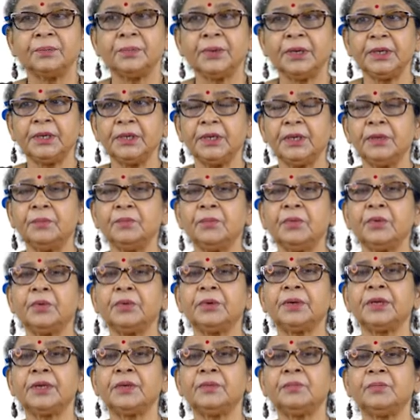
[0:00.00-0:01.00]
depending
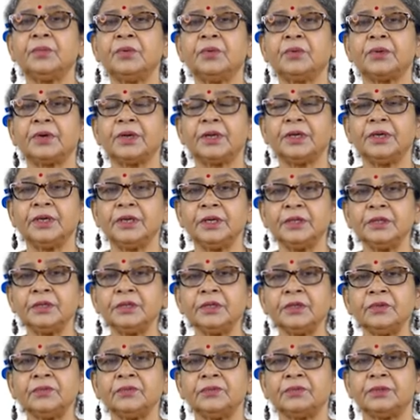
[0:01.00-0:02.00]
more and more on
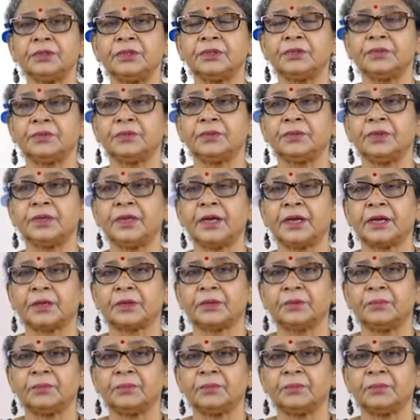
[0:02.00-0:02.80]
individual